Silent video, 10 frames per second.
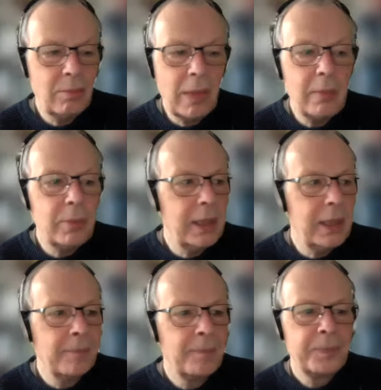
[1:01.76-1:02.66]

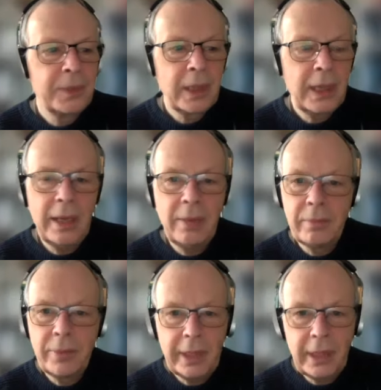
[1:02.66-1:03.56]
Maybe
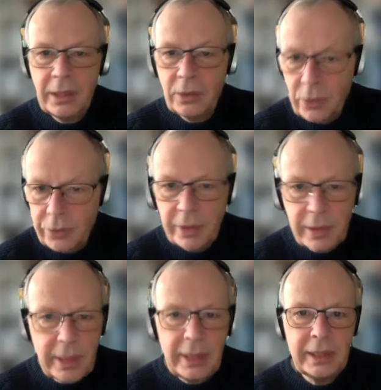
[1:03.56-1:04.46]
they get a good
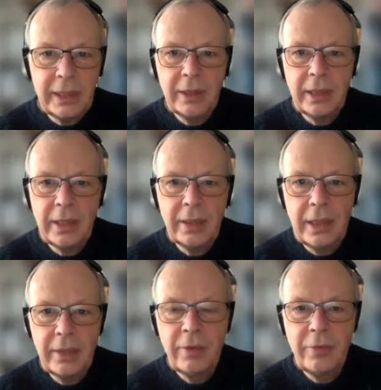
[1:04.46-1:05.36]
result in
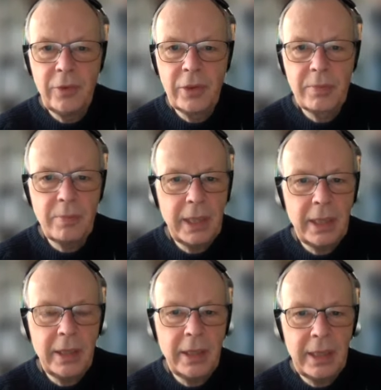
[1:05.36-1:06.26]
the
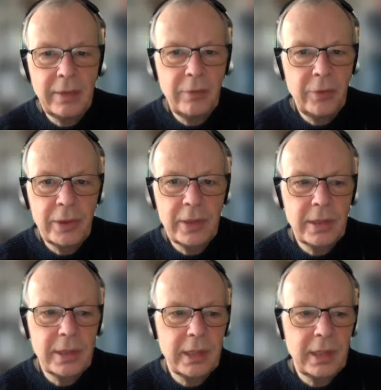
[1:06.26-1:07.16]

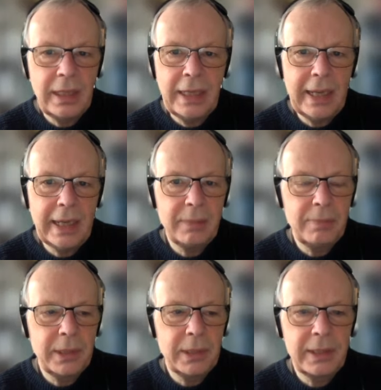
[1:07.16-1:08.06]
first leg,
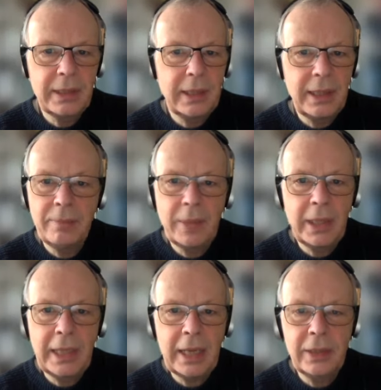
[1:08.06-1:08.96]
but
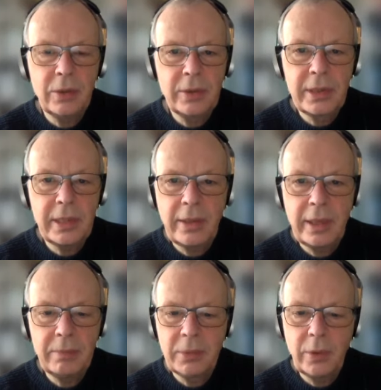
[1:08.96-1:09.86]
I don't see
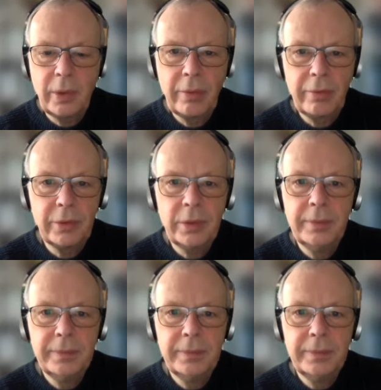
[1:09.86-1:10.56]
them going through.